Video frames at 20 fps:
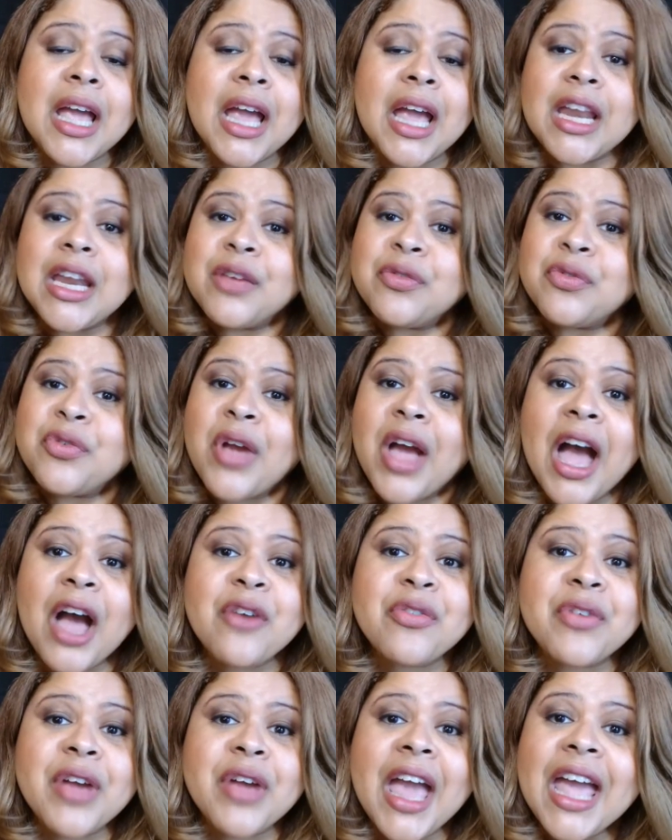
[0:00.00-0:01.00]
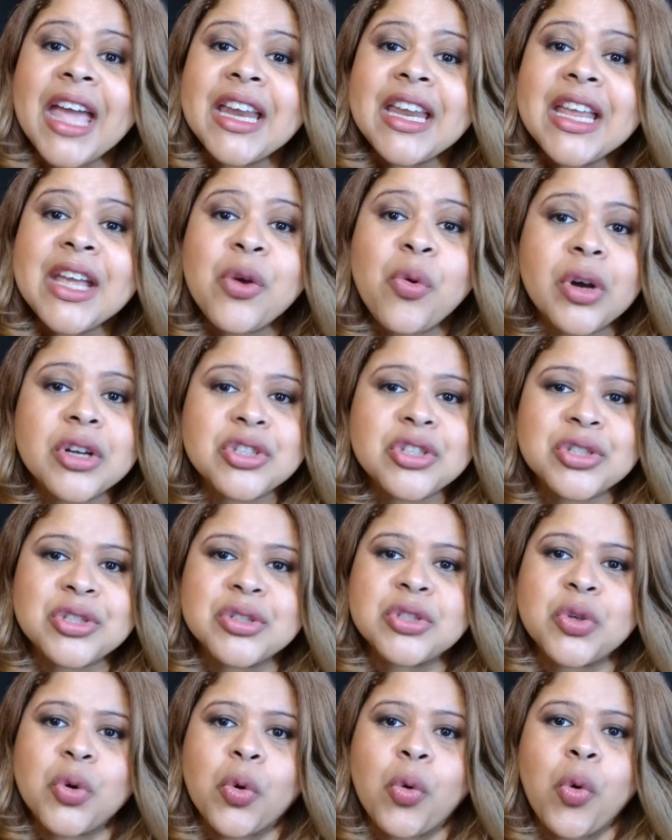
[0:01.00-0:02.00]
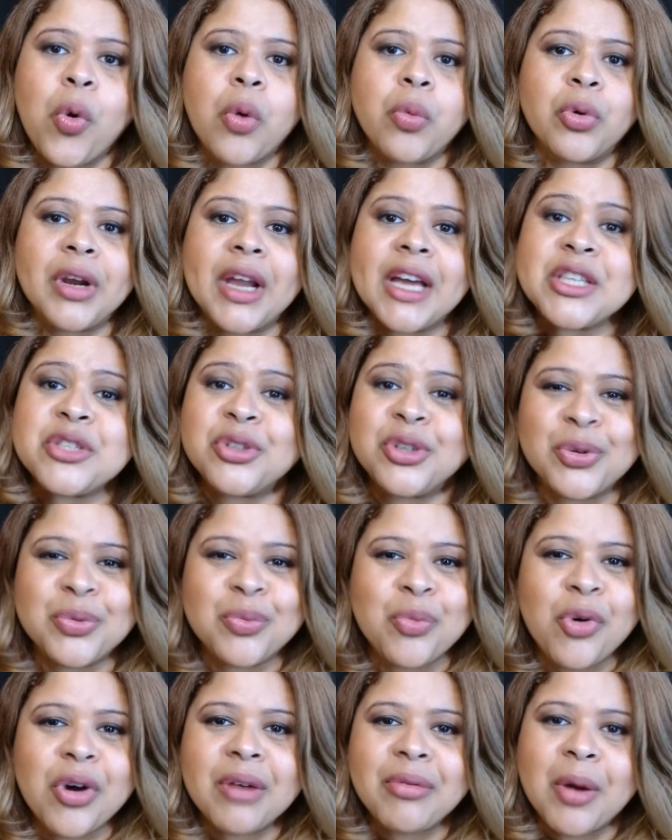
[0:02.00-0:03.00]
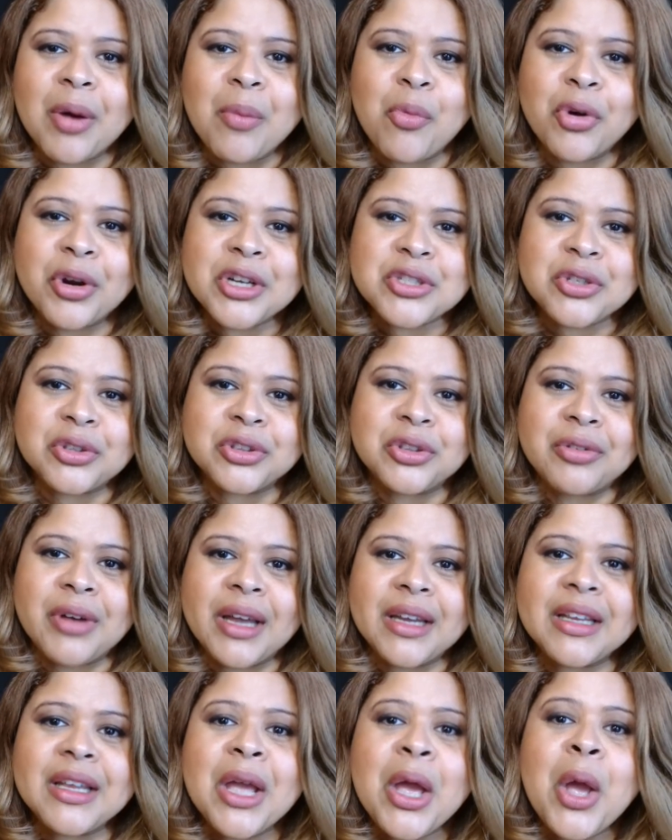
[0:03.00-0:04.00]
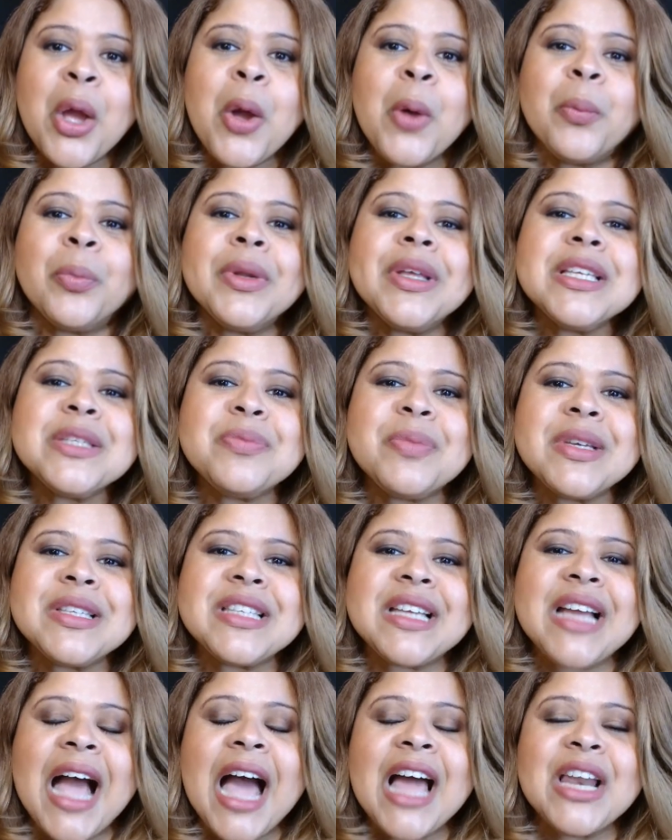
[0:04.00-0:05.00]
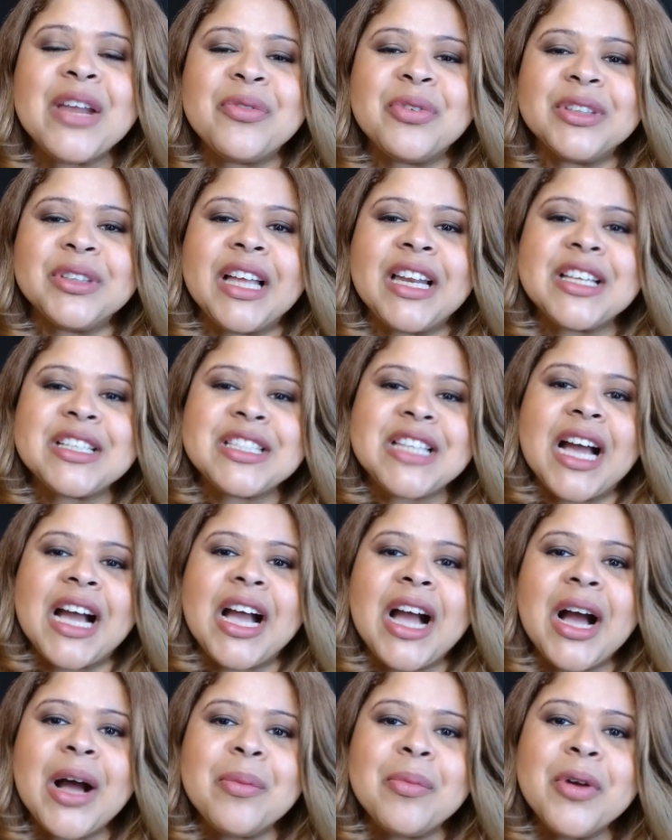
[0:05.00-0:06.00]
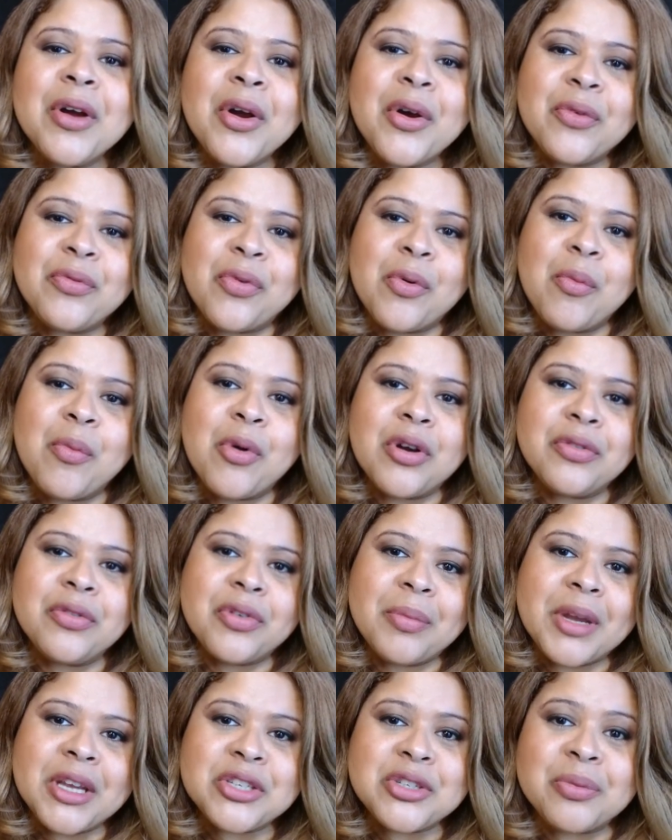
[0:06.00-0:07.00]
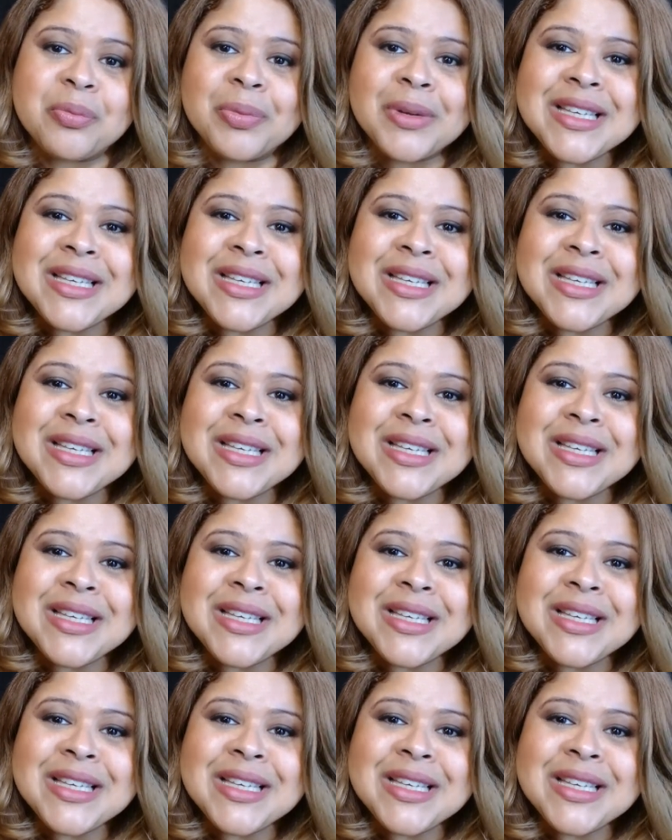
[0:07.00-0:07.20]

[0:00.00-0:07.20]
And if you have any questions or would like to learn more about mortgage underwriting, please visit highlevelknowledge.com for more information.